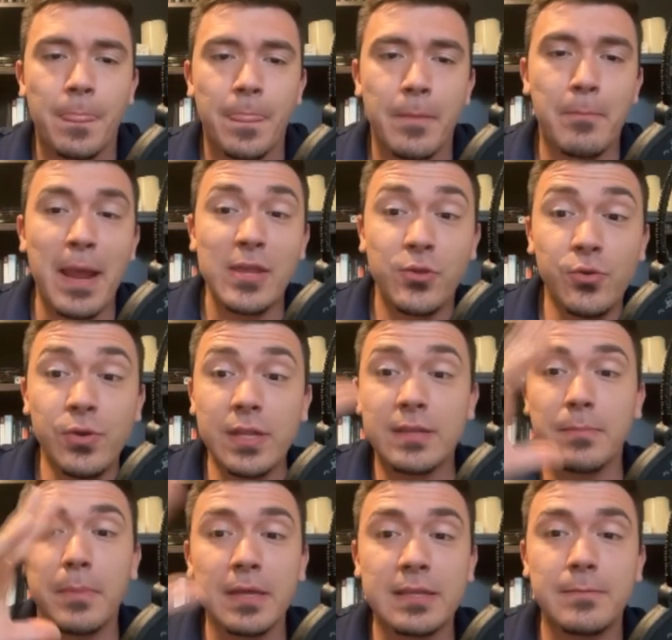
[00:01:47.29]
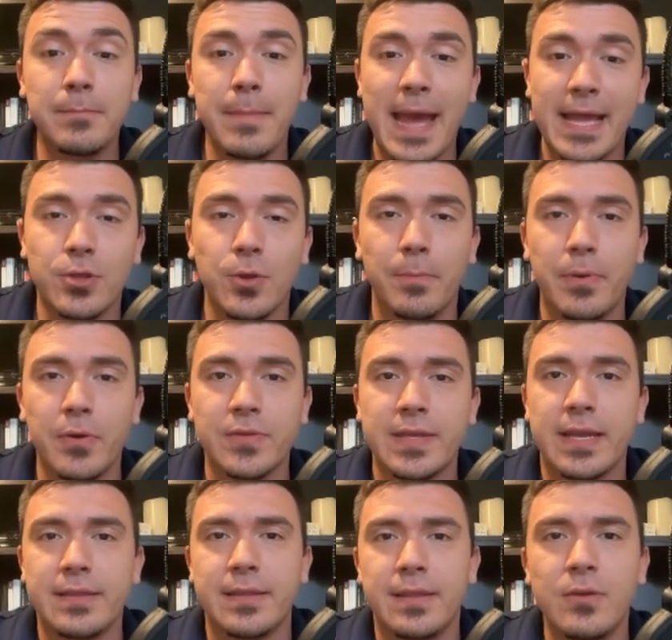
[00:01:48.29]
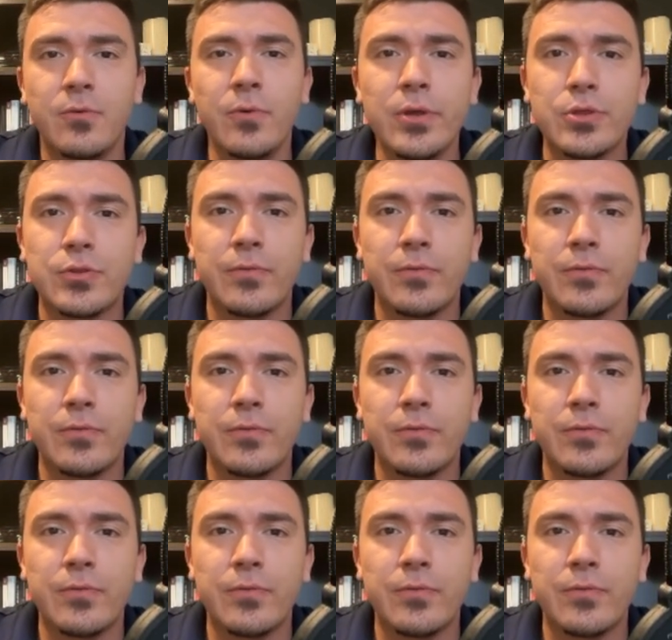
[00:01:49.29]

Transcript: My units must match on both sides of the equation.